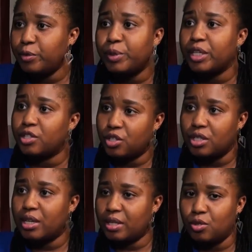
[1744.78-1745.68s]
Filmmaking is
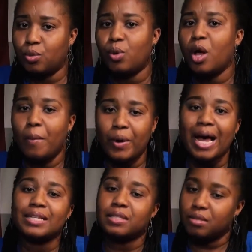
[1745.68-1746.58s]
just but
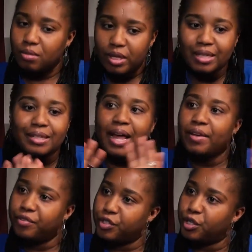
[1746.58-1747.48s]
as in
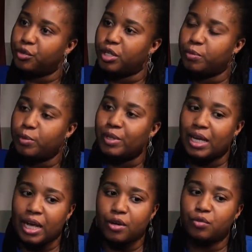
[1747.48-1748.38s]
life generally, people
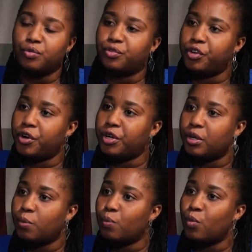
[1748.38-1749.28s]
are kind of
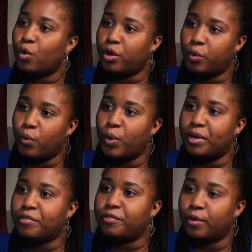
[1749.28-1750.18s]
veering more
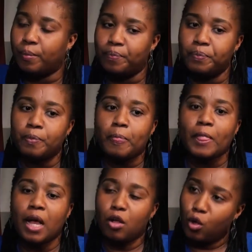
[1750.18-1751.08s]
away from
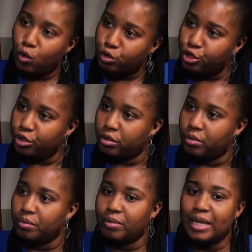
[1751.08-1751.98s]

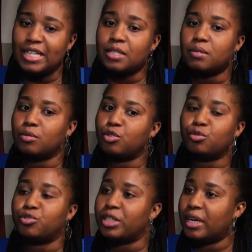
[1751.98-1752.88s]
culture. Less
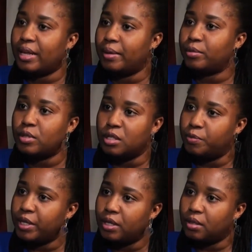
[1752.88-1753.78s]
children are able to
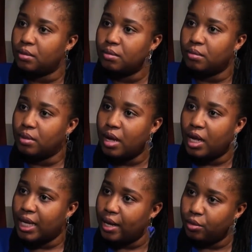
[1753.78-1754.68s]
speak
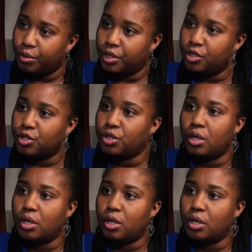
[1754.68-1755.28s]
our language.